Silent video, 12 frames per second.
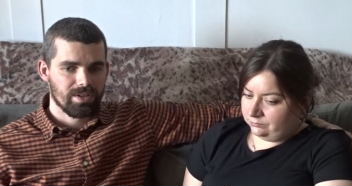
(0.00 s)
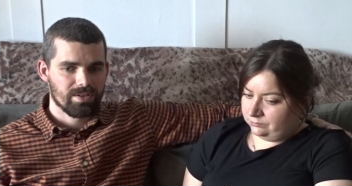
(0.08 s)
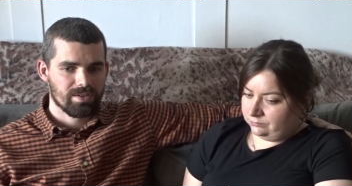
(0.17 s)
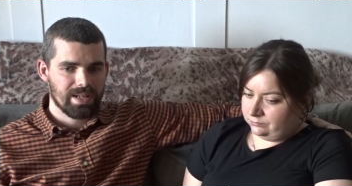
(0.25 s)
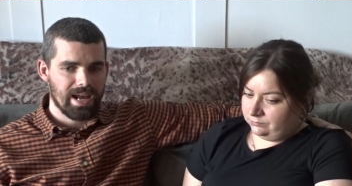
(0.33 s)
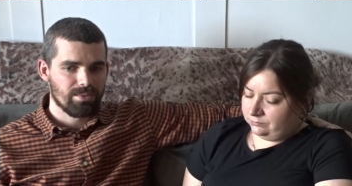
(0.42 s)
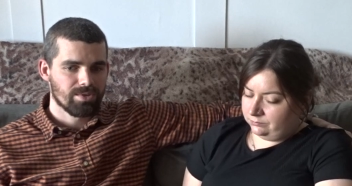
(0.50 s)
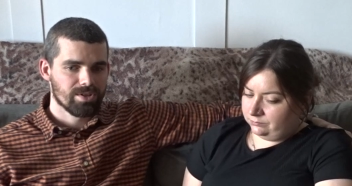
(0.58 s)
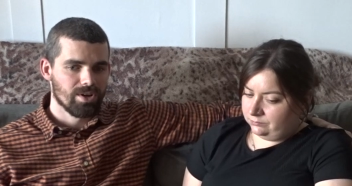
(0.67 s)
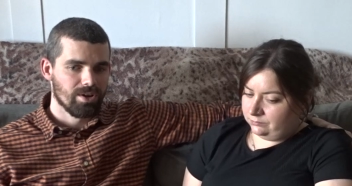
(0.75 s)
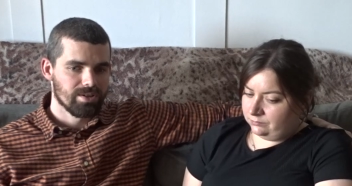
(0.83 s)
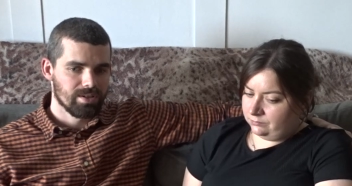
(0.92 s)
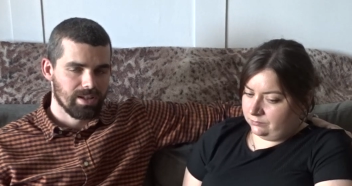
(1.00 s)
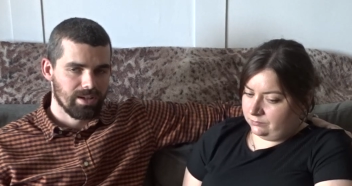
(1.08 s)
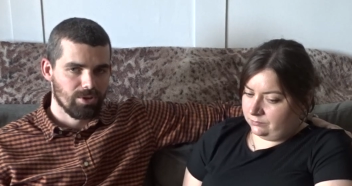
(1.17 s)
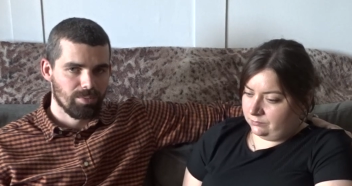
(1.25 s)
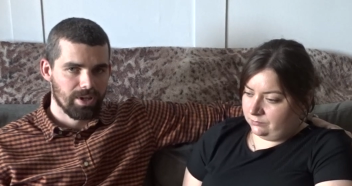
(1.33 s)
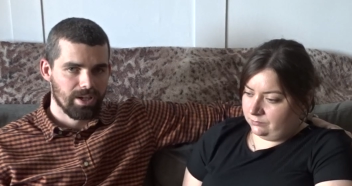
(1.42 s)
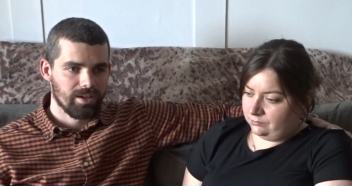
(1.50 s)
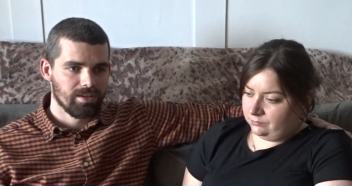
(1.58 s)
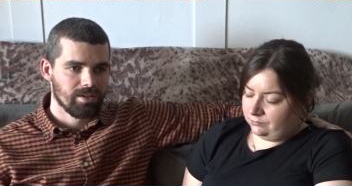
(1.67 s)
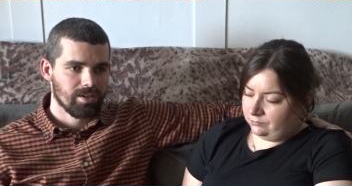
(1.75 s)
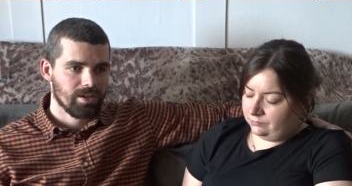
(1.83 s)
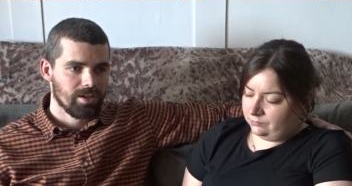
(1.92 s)
Speaker 1: it's downsizing a little bit.
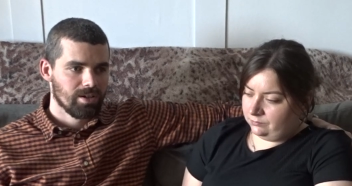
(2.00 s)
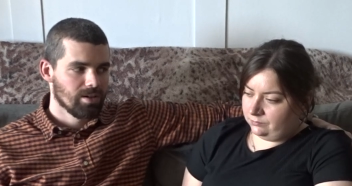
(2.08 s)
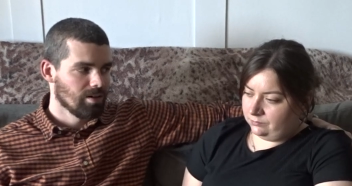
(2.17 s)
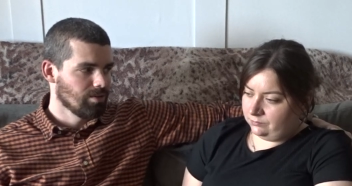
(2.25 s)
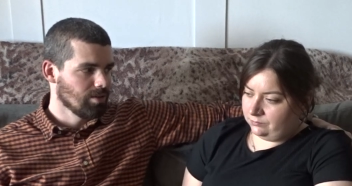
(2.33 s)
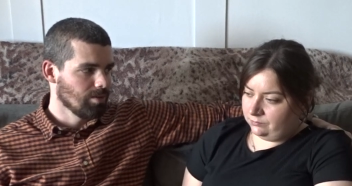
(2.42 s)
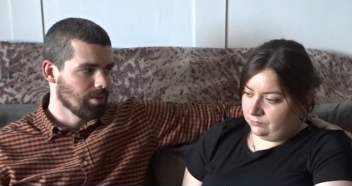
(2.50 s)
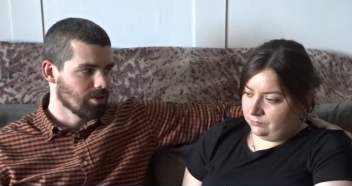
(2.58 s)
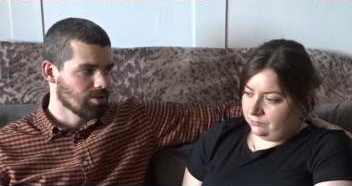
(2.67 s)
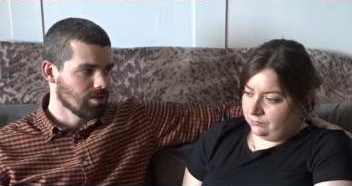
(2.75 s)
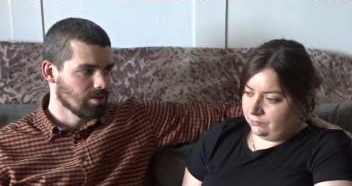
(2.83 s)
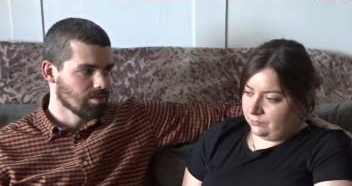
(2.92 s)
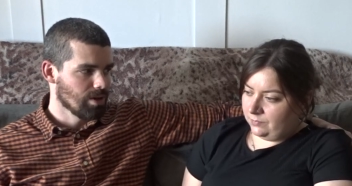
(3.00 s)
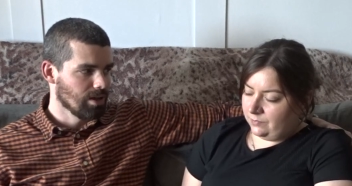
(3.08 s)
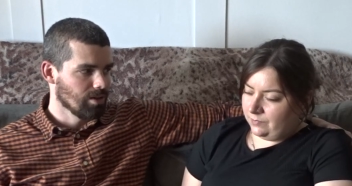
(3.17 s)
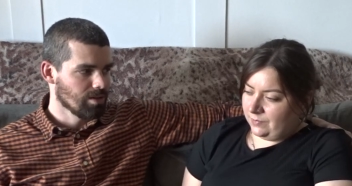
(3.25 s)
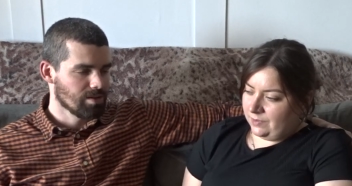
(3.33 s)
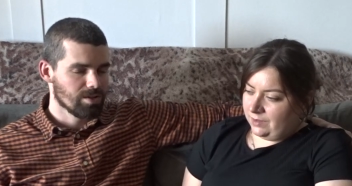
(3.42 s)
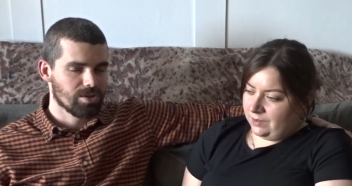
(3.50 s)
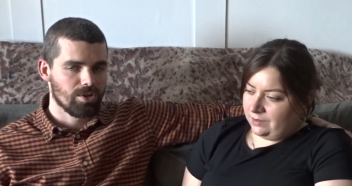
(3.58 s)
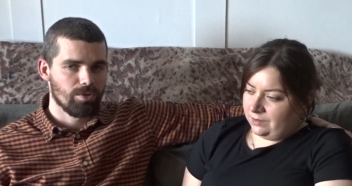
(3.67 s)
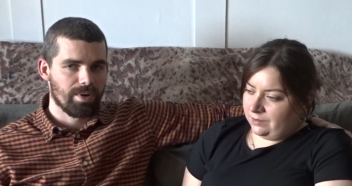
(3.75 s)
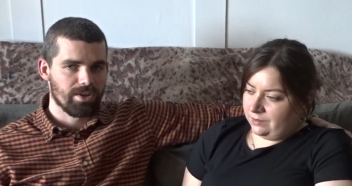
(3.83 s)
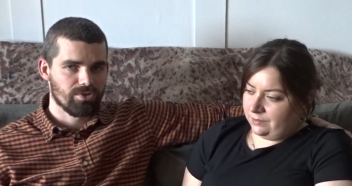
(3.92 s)
I think you mentioned as well, like it's a
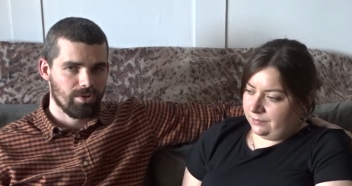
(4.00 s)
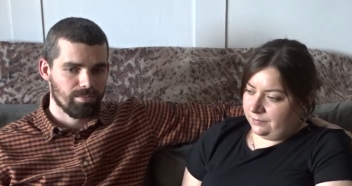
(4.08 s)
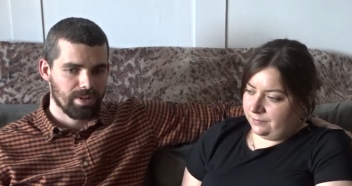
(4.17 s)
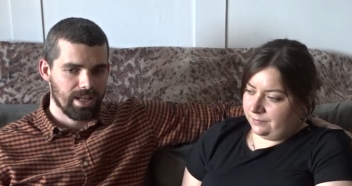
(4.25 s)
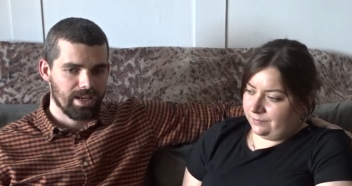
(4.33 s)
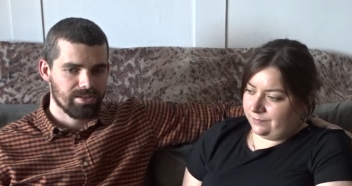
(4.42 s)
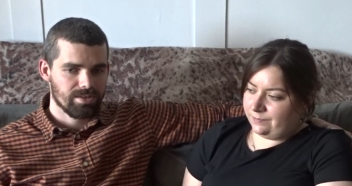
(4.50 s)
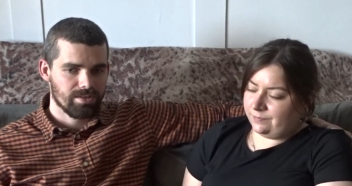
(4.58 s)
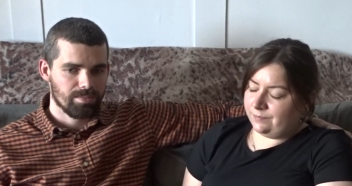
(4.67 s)
two bedroom place as